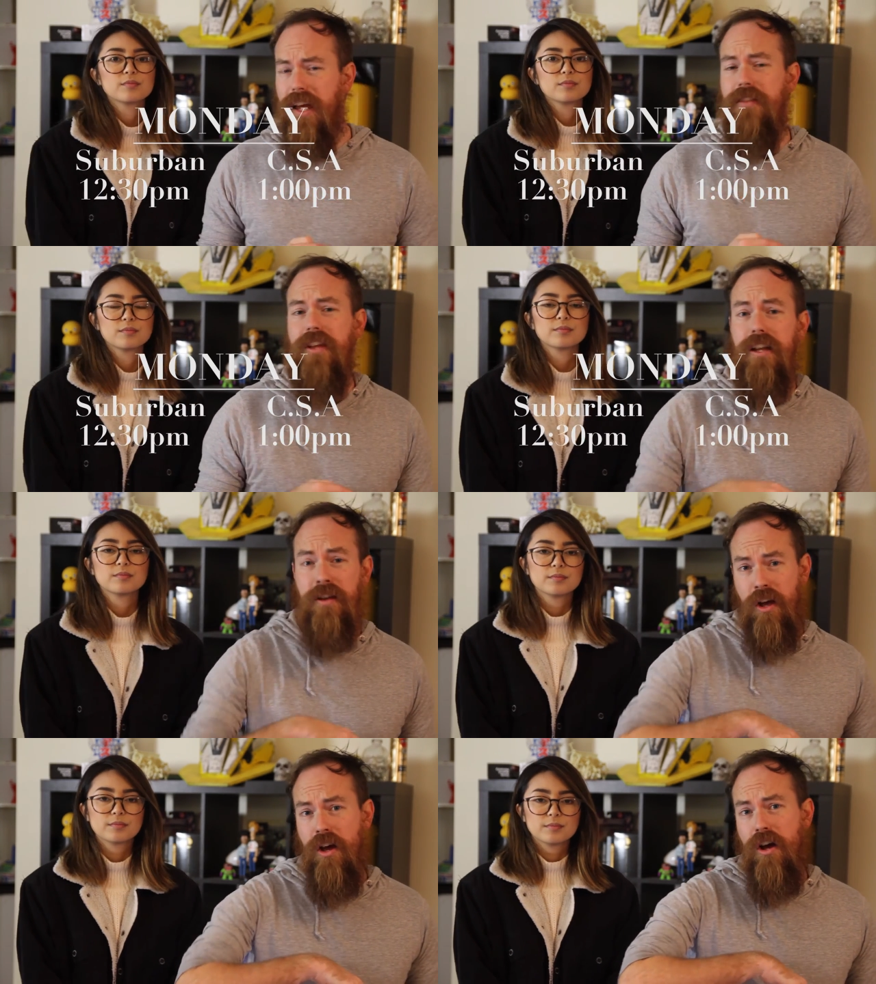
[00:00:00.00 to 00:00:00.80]
Speaker 1: And
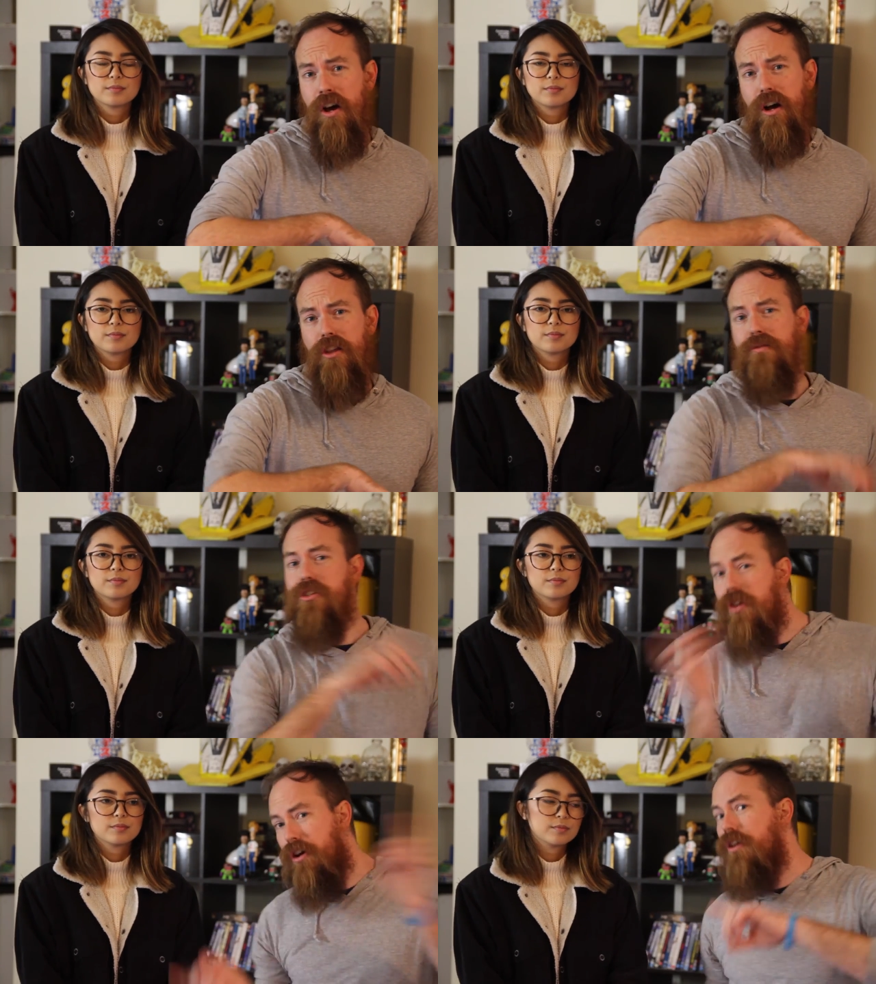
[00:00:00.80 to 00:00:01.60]
then on the
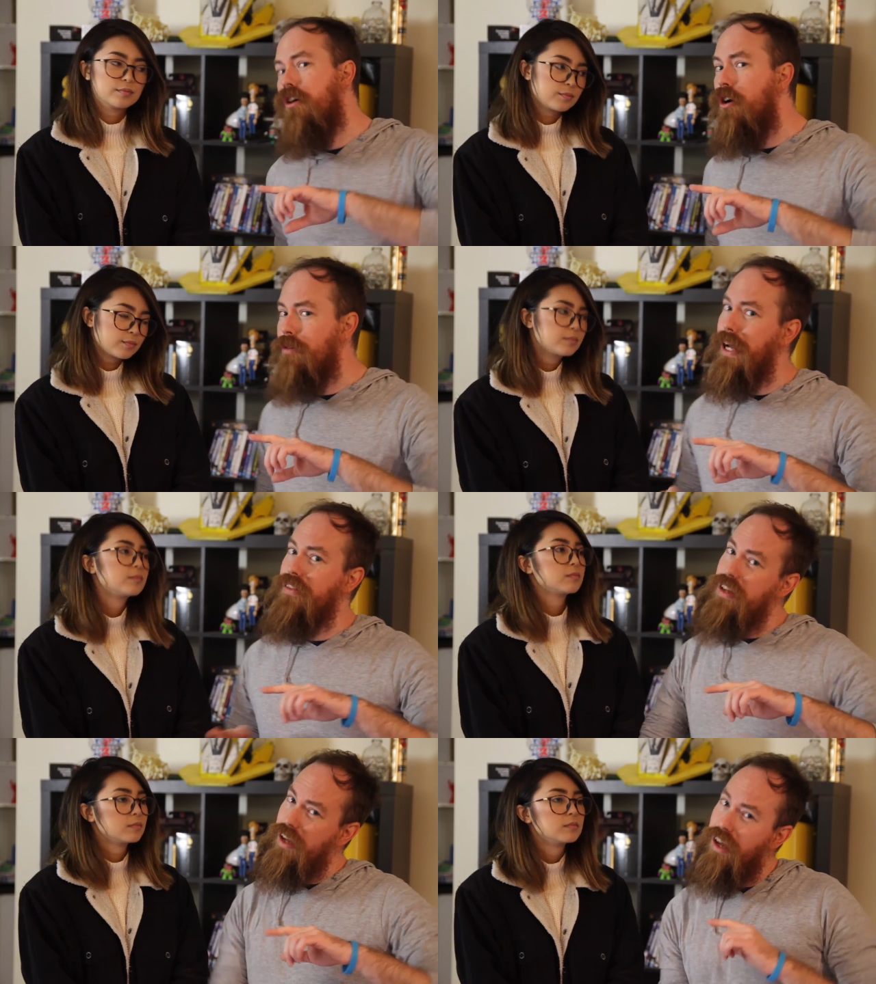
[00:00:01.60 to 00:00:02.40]
return home
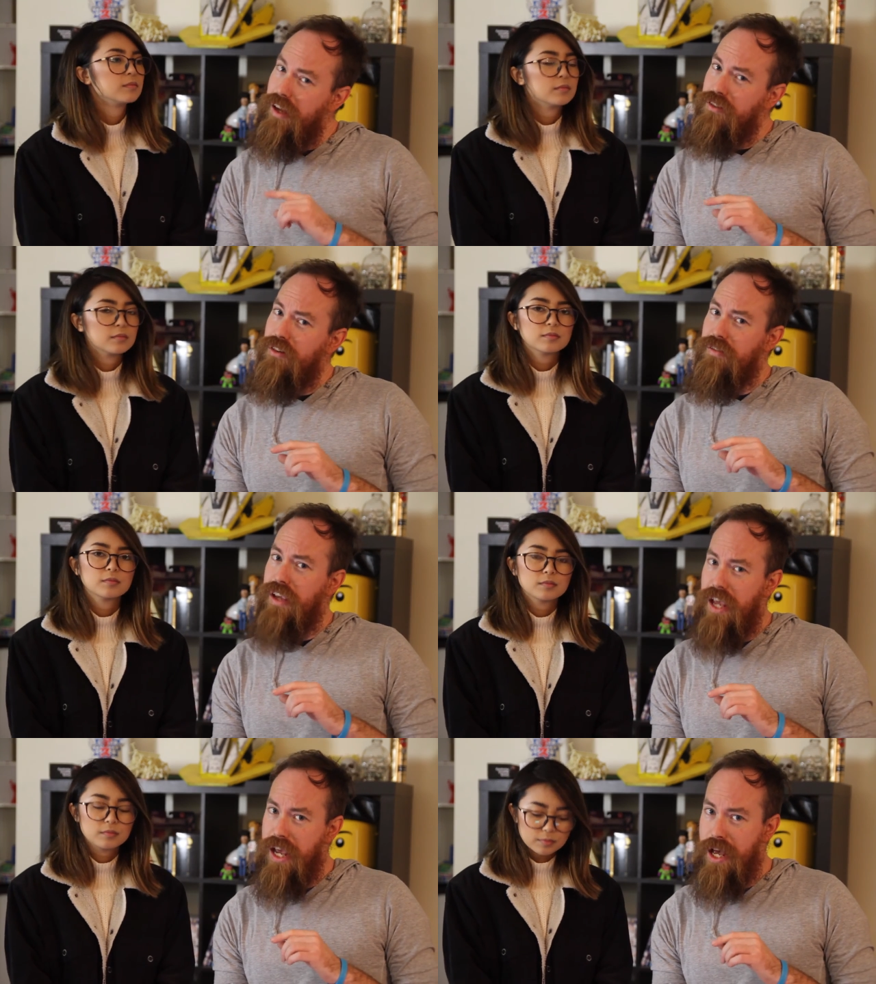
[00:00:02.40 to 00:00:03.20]
at the end of
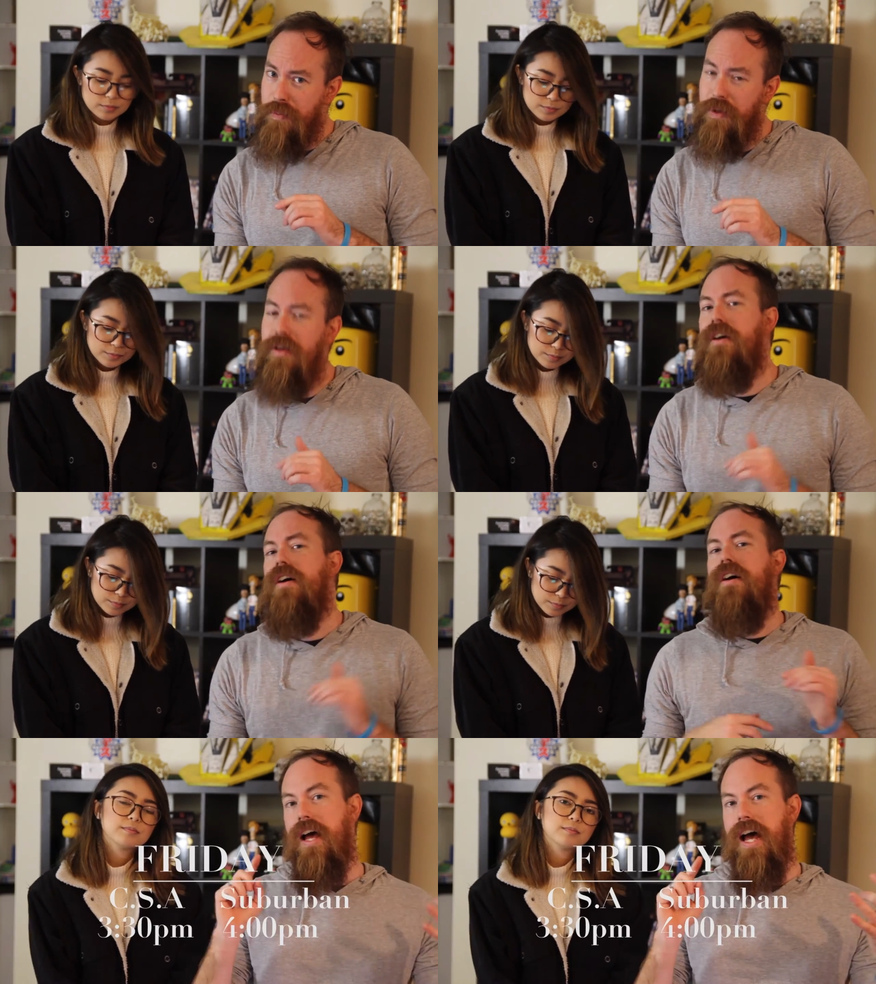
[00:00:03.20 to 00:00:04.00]
camp,
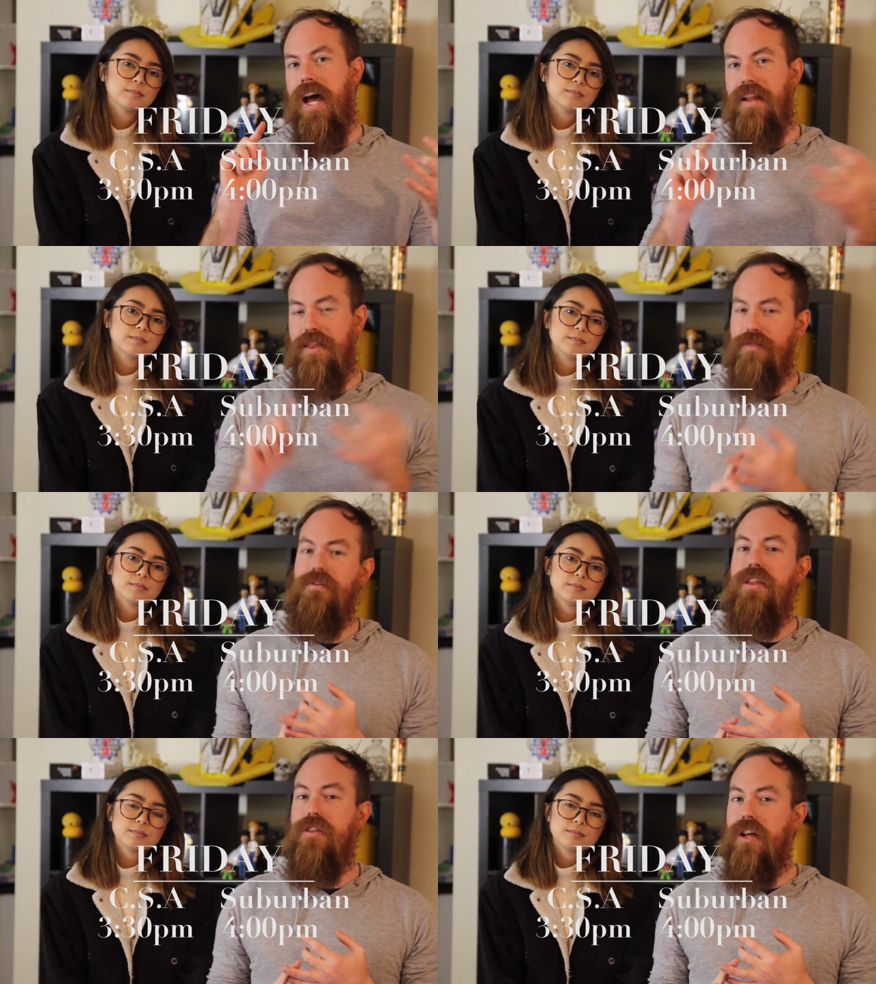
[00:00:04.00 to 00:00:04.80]
at
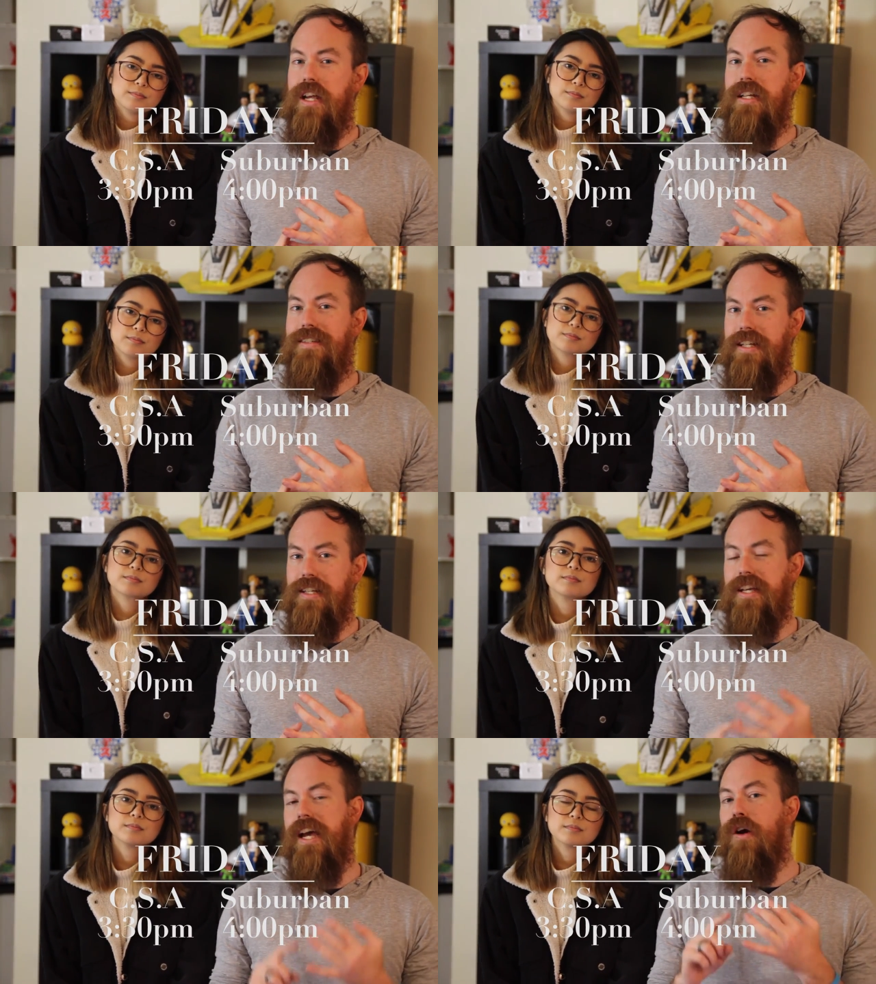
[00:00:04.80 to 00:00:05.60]
3.30 at
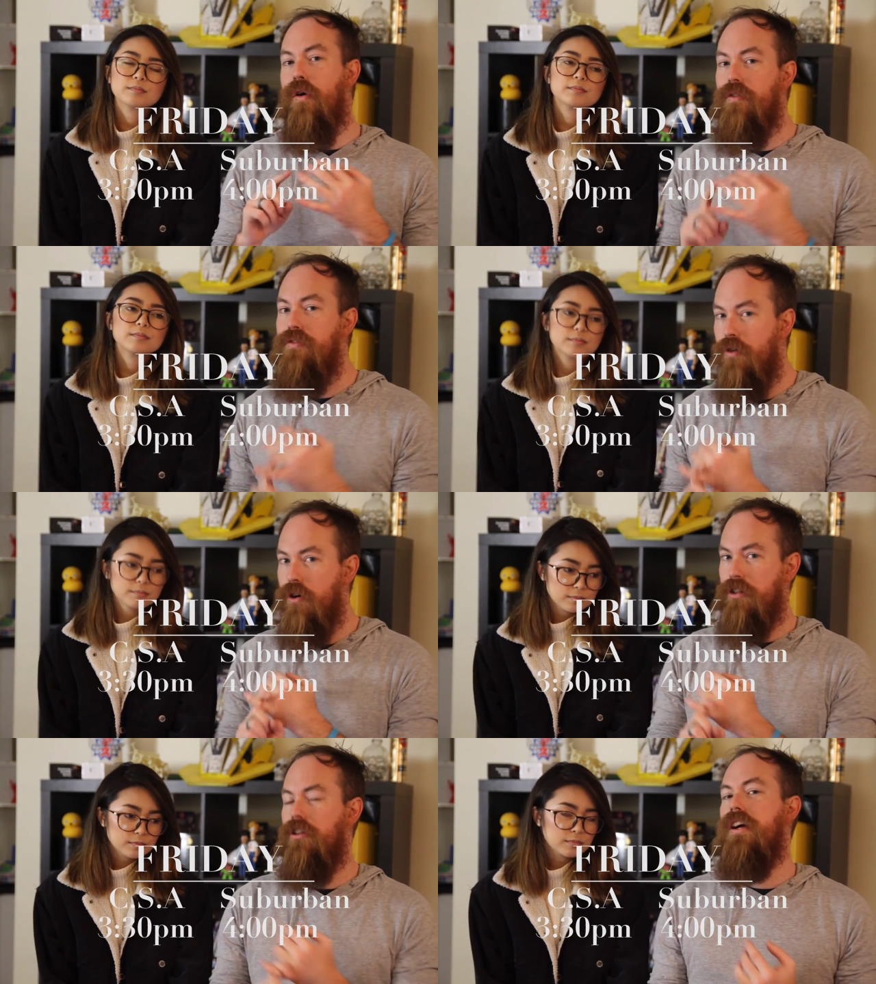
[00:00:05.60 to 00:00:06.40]
CSA or
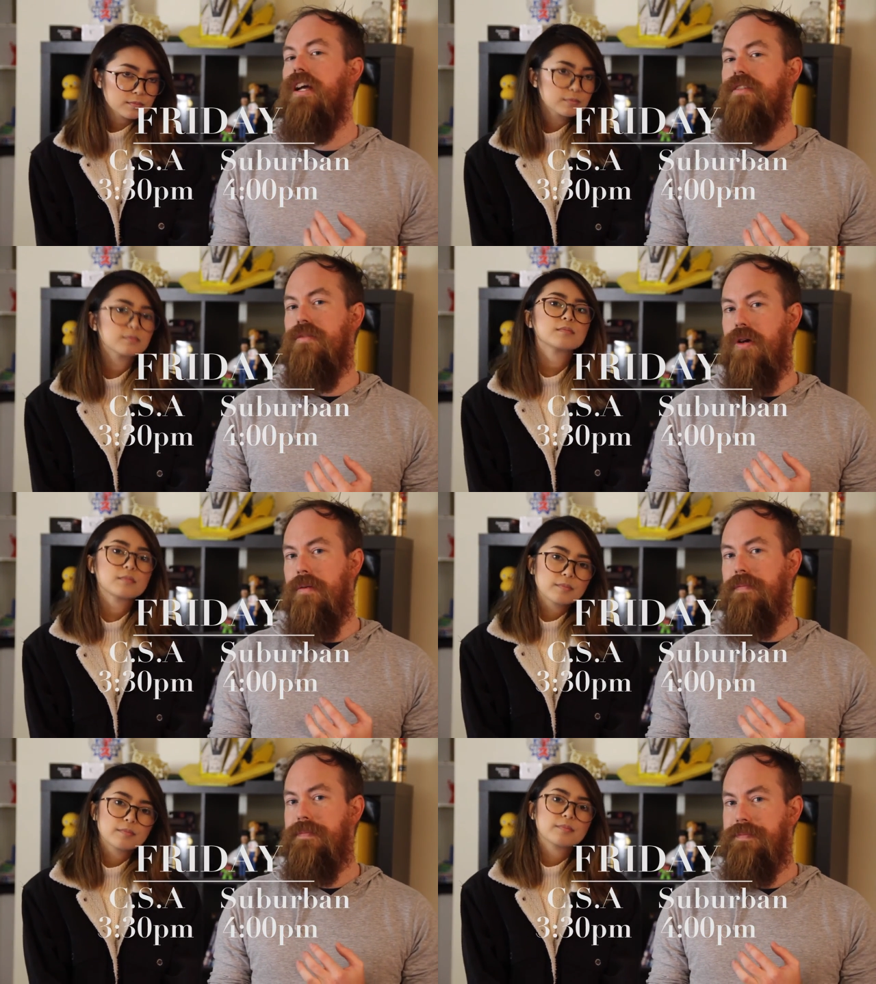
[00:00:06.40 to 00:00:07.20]
4 o'clock at Suburban.